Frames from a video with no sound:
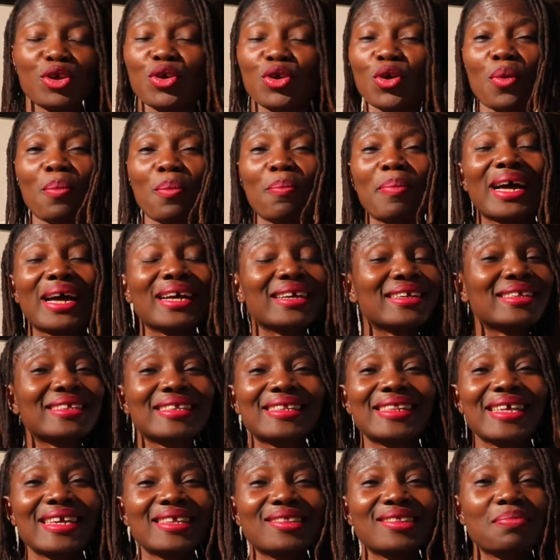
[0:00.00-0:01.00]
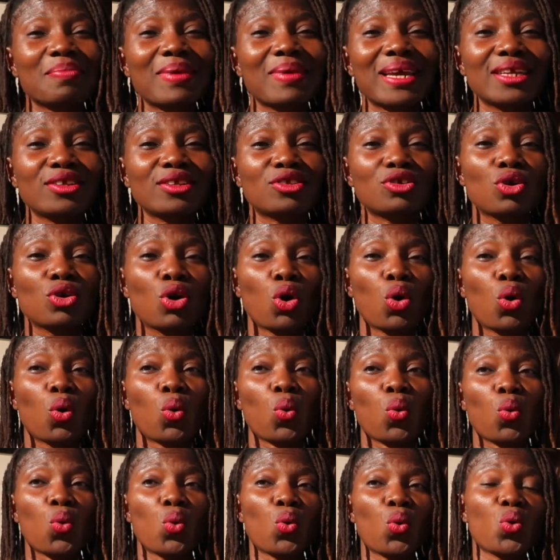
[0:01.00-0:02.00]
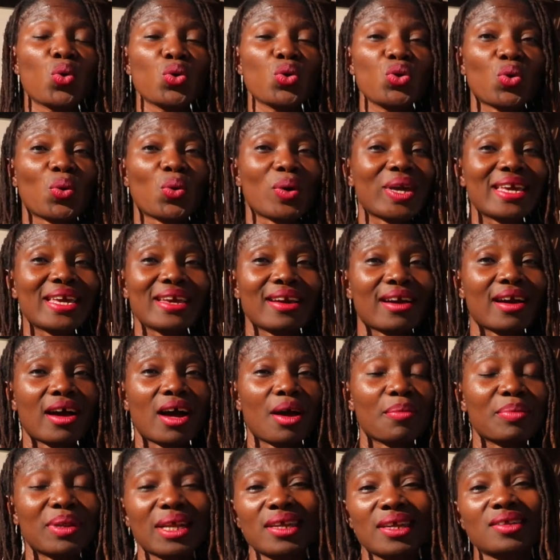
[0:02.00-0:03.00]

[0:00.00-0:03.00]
your bank statement all your income,